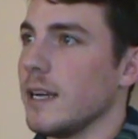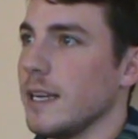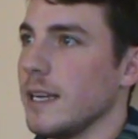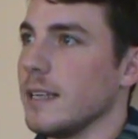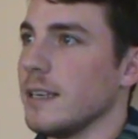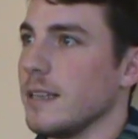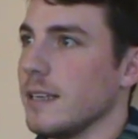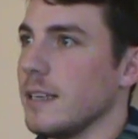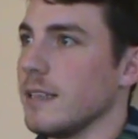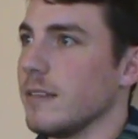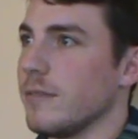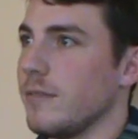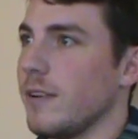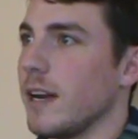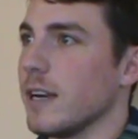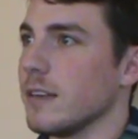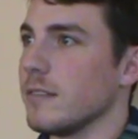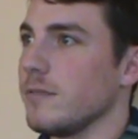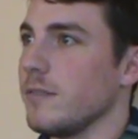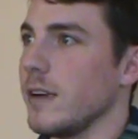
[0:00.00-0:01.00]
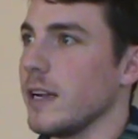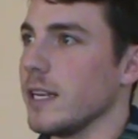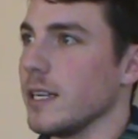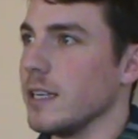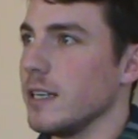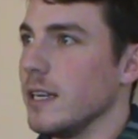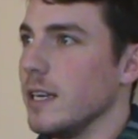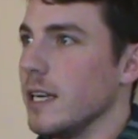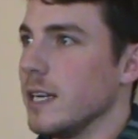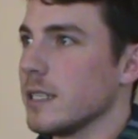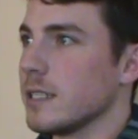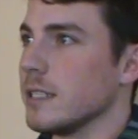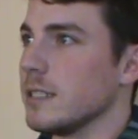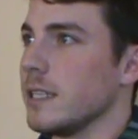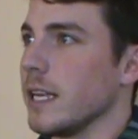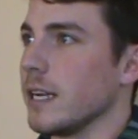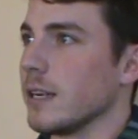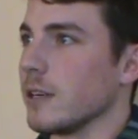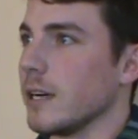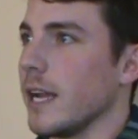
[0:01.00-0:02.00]
uh, and, a firefight
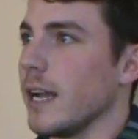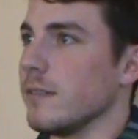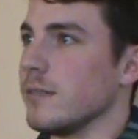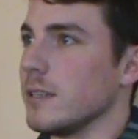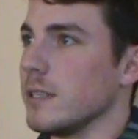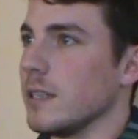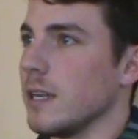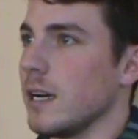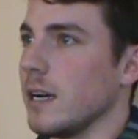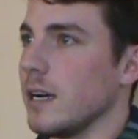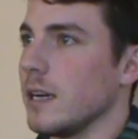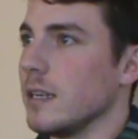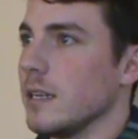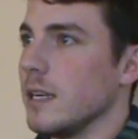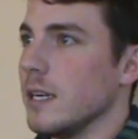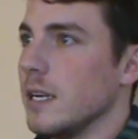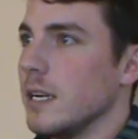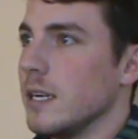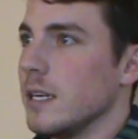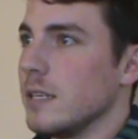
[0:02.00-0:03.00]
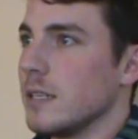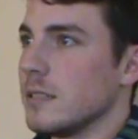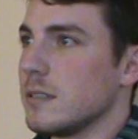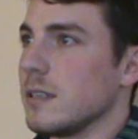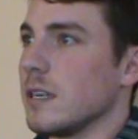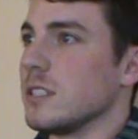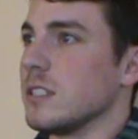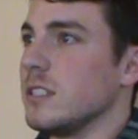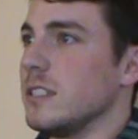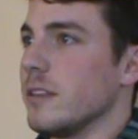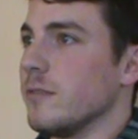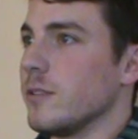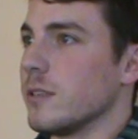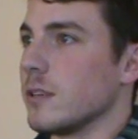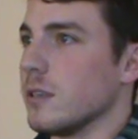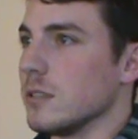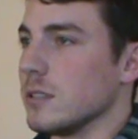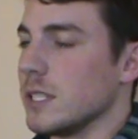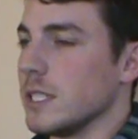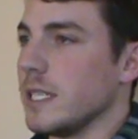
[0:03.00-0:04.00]
because they were having uh, such
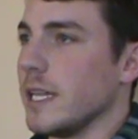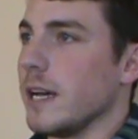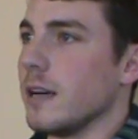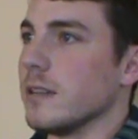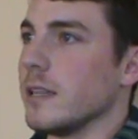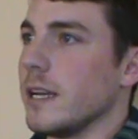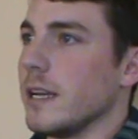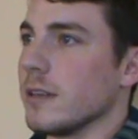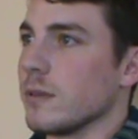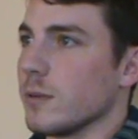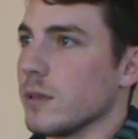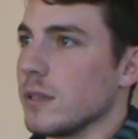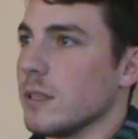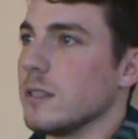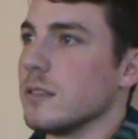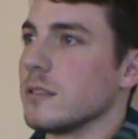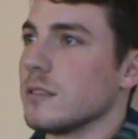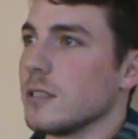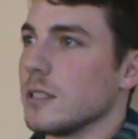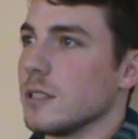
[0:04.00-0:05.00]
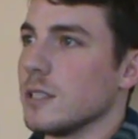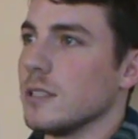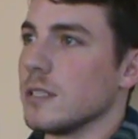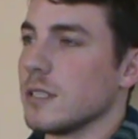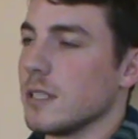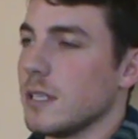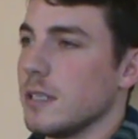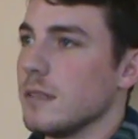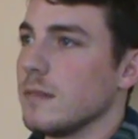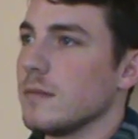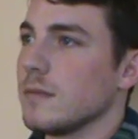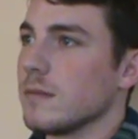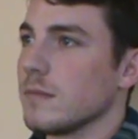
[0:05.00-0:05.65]
difficulty down there with the insurgency.